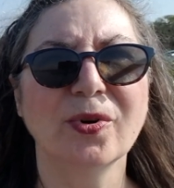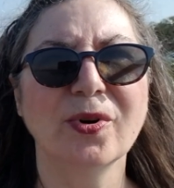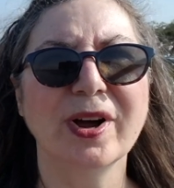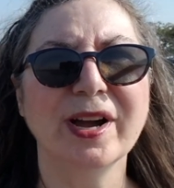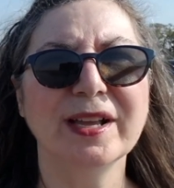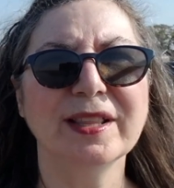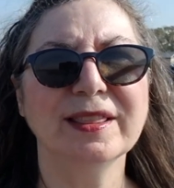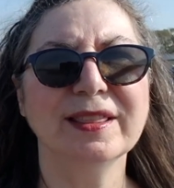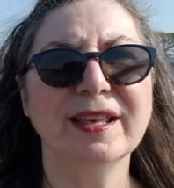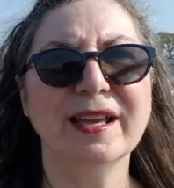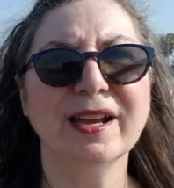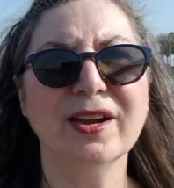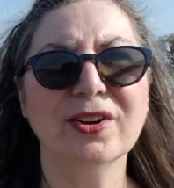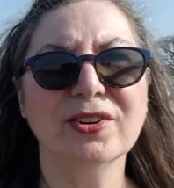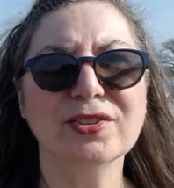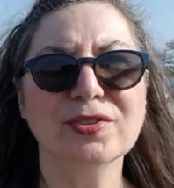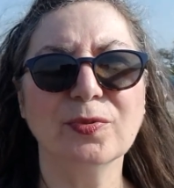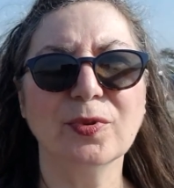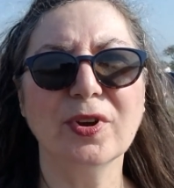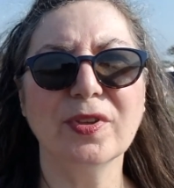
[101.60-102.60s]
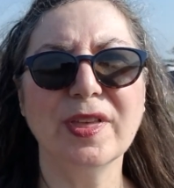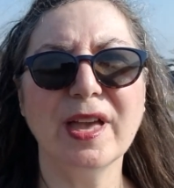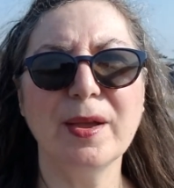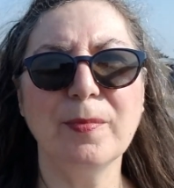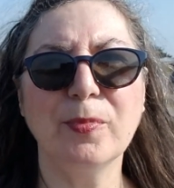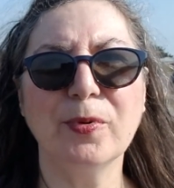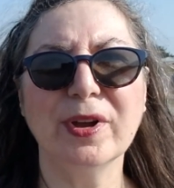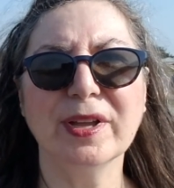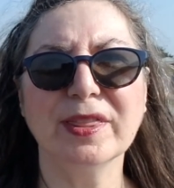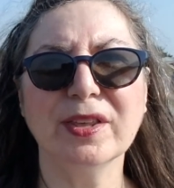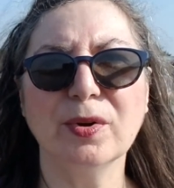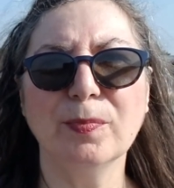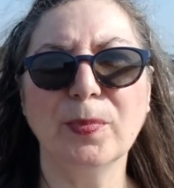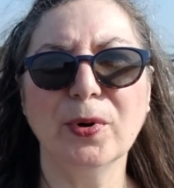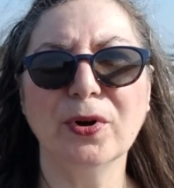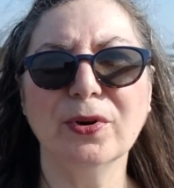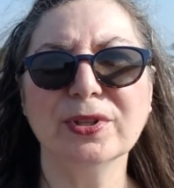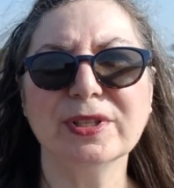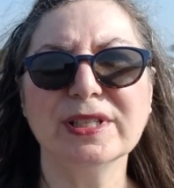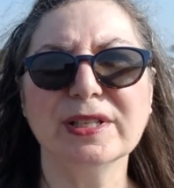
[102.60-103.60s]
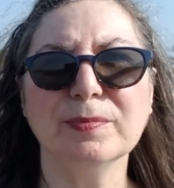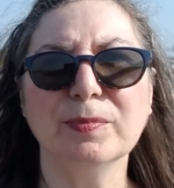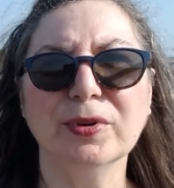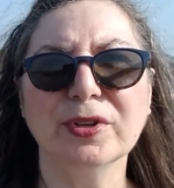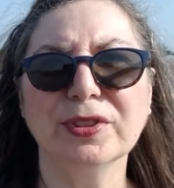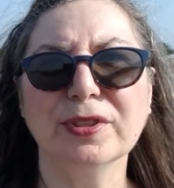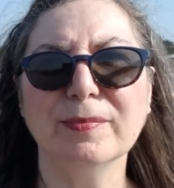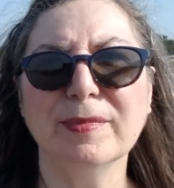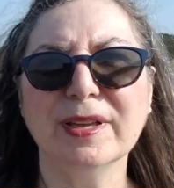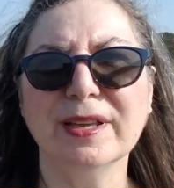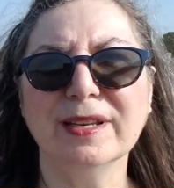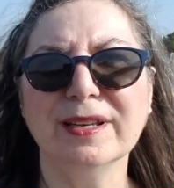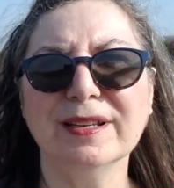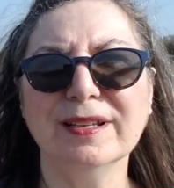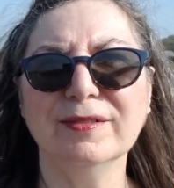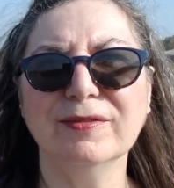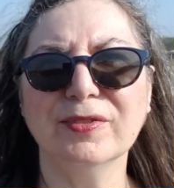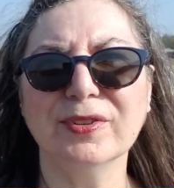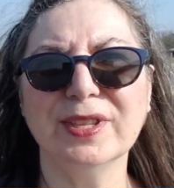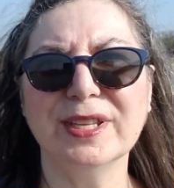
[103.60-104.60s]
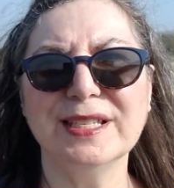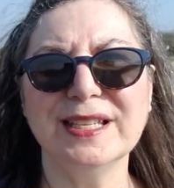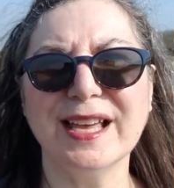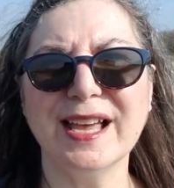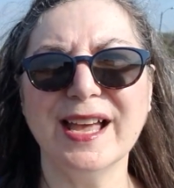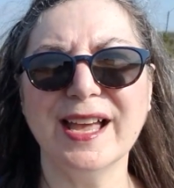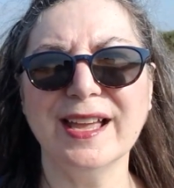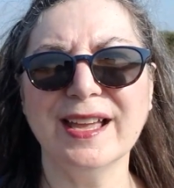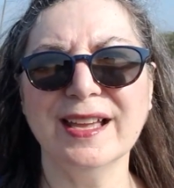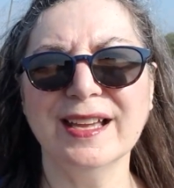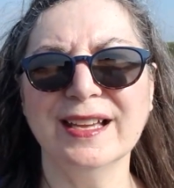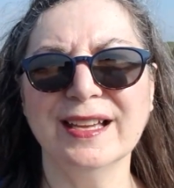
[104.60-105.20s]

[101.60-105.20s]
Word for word: right there is where they bring their boats and put them in for the day.